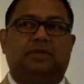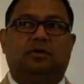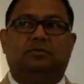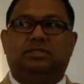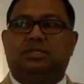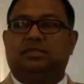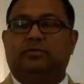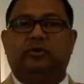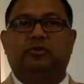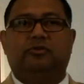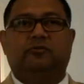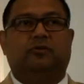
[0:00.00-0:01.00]
It was just a
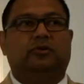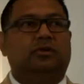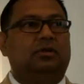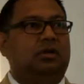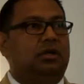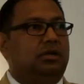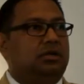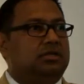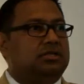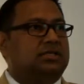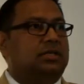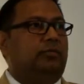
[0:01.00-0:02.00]
beautiful,
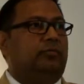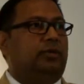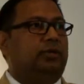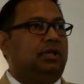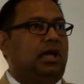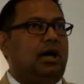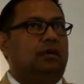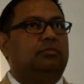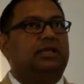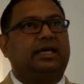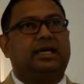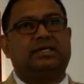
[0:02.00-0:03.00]
simple,
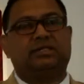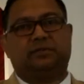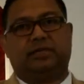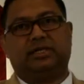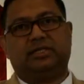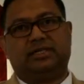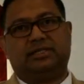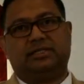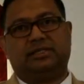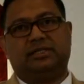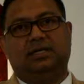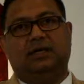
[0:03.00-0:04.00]
humbling
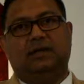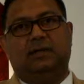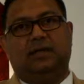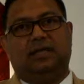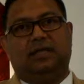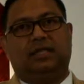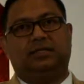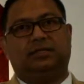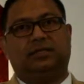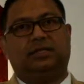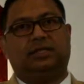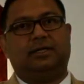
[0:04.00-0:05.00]
experience in that
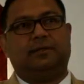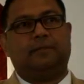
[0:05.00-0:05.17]
journey.